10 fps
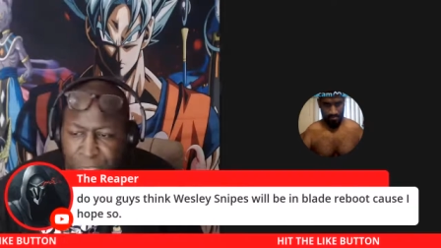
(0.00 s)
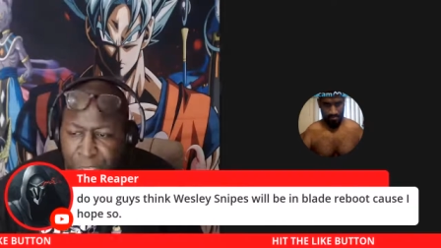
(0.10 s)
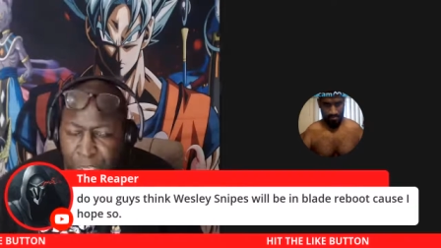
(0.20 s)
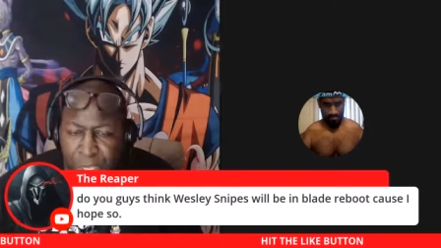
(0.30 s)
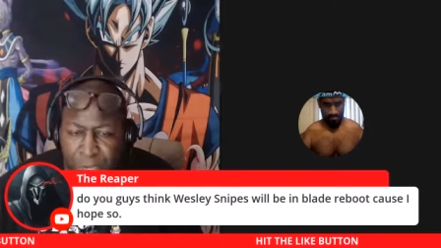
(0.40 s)

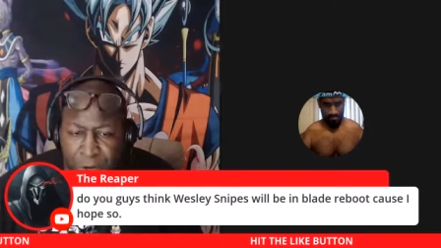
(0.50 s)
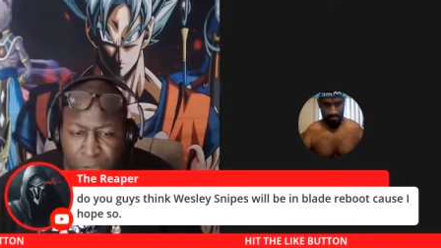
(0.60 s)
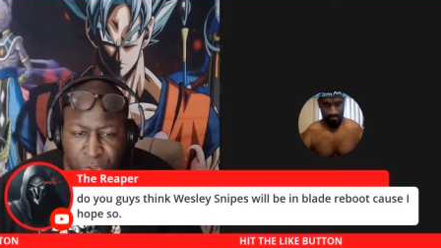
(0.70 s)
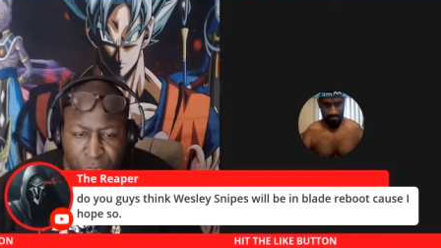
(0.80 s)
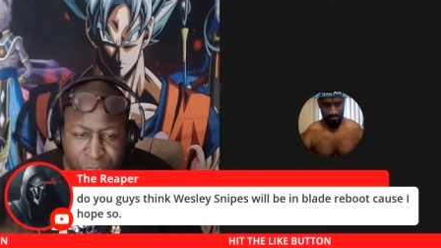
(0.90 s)
And also,
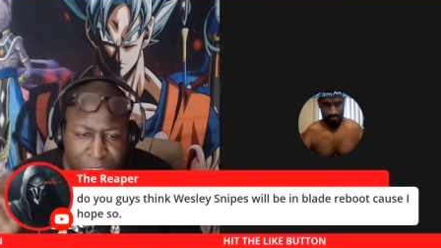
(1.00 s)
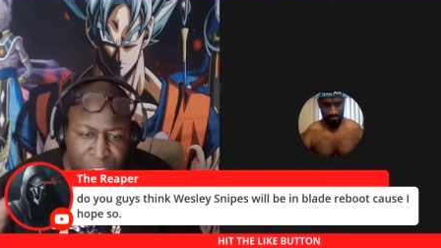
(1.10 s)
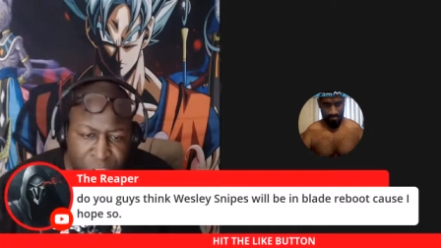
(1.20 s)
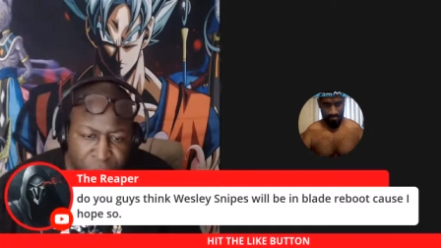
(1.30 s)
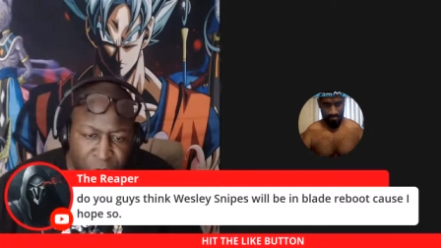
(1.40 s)
please hit your
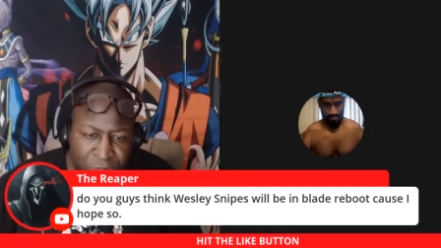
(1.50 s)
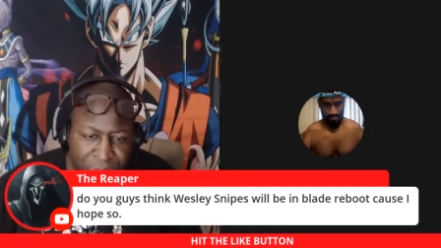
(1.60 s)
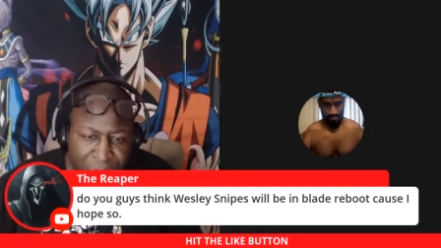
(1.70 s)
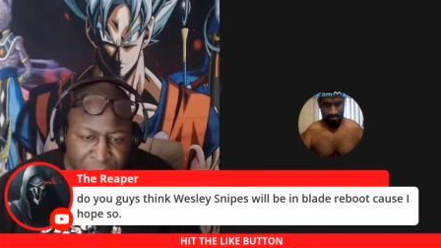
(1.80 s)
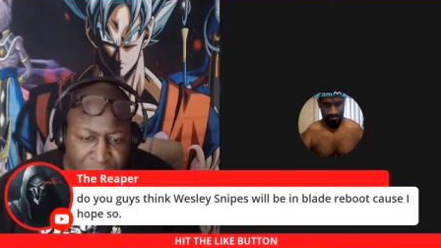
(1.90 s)

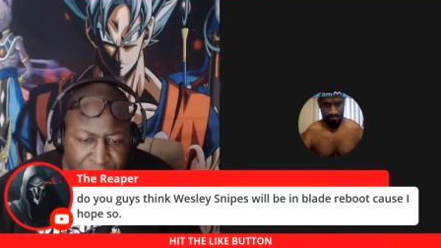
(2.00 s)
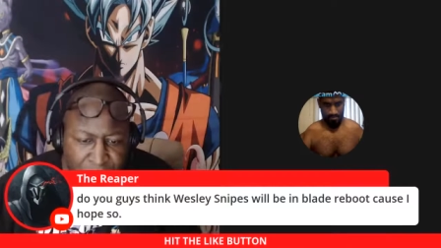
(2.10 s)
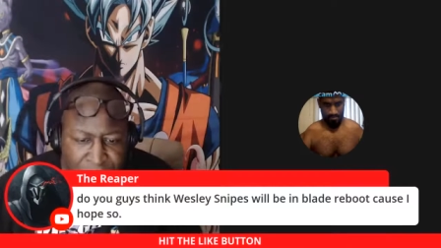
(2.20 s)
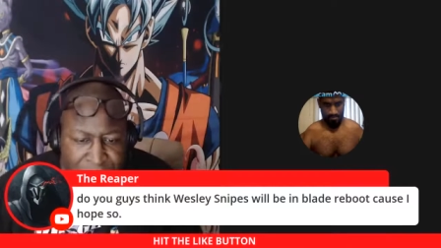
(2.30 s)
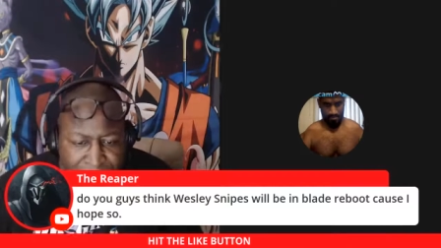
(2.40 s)
notification bell
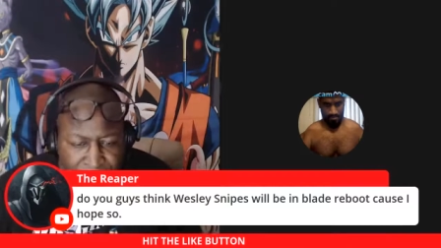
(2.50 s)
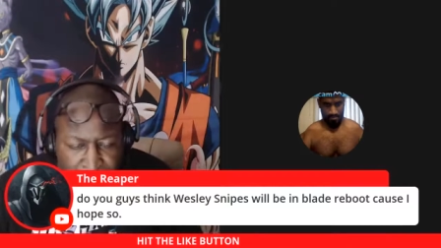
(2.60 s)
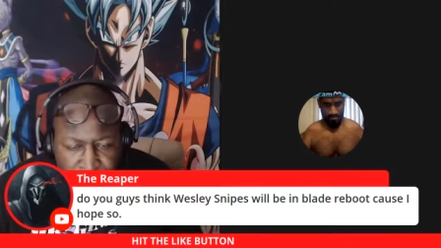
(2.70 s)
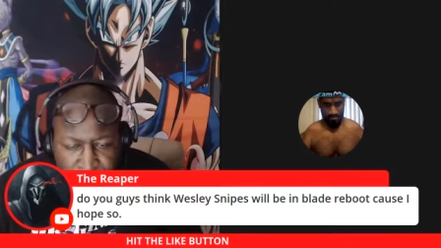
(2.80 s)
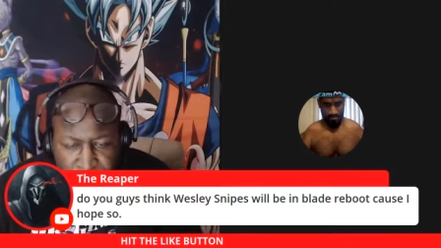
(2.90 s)
because I don't want
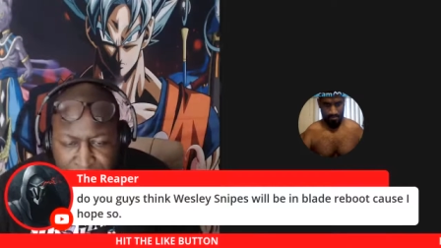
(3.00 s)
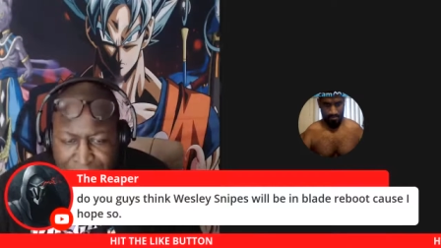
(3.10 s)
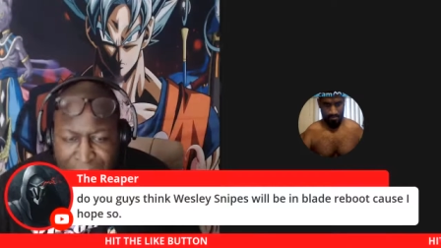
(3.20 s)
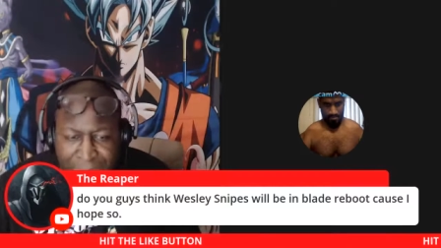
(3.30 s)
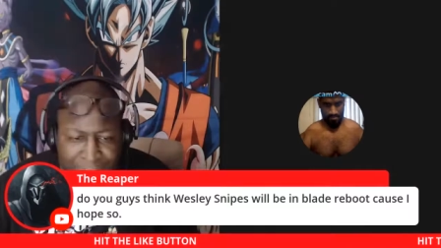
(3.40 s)
you to
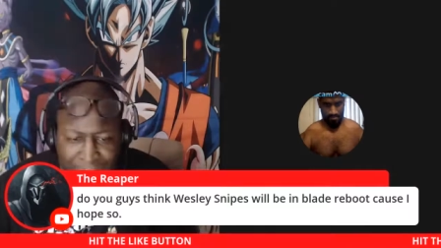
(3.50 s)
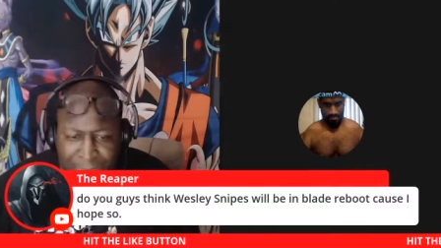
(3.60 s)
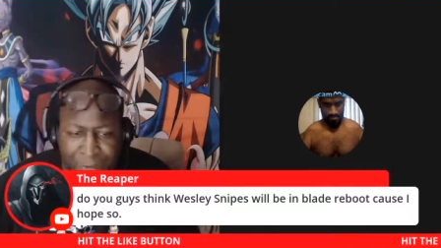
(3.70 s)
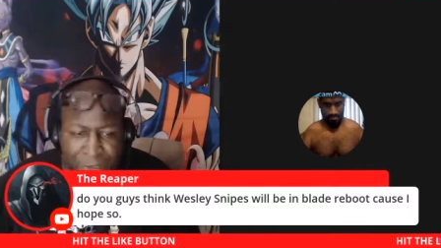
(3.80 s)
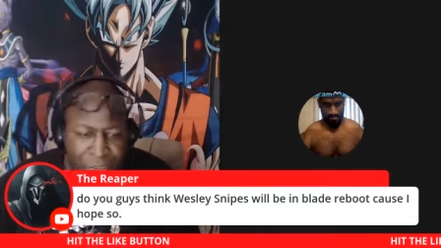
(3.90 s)
miss any
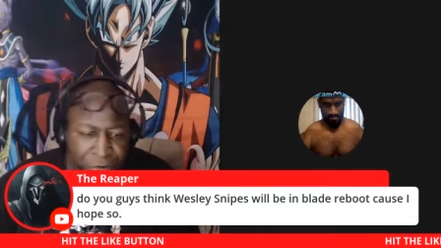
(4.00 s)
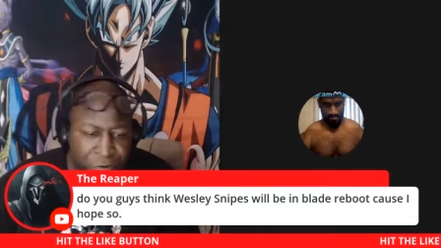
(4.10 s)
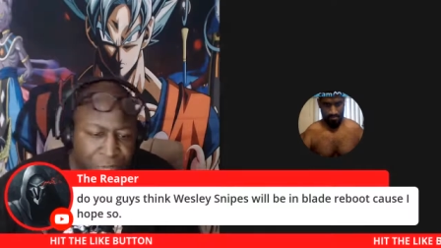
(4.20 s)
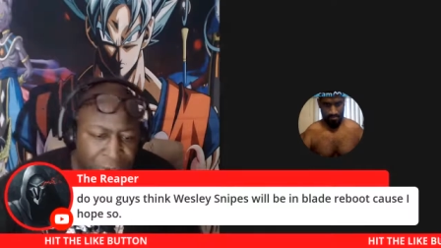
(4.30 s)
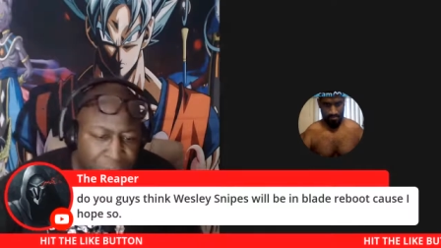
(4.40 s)
material that I
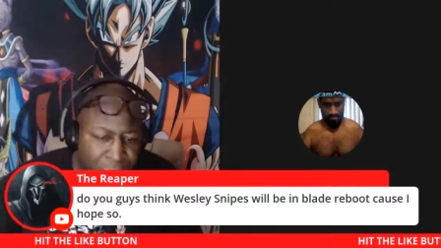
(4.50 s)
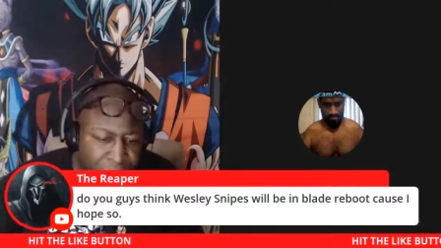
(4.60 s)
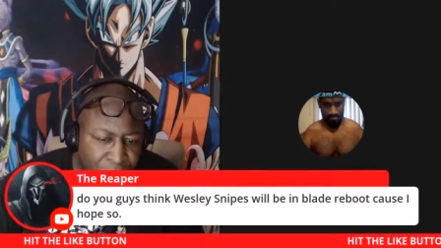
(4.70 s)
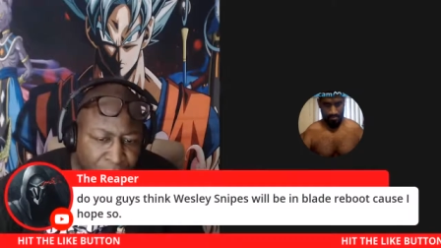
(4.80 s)
upload.